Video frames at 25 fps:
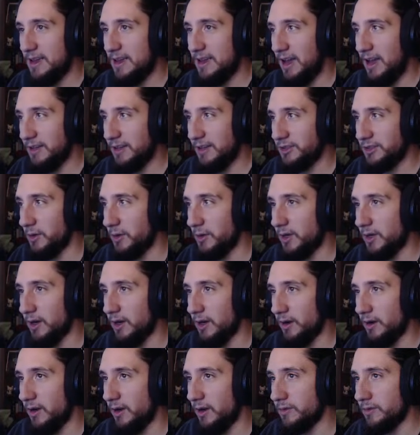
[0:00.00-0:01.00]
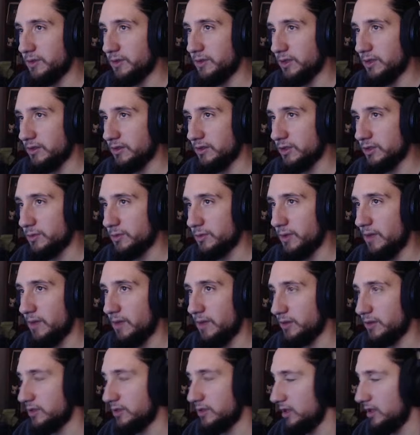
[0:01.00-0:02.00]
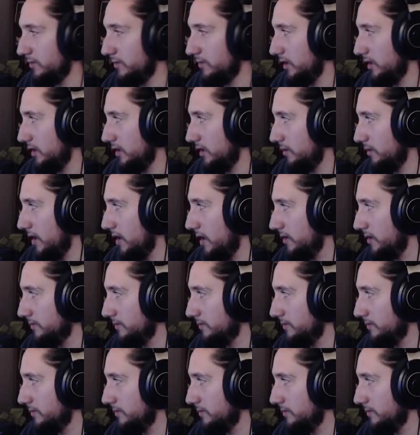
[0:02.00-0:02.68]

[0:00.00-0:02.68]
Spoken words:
I just don't care enough to spend that much time thinking about it.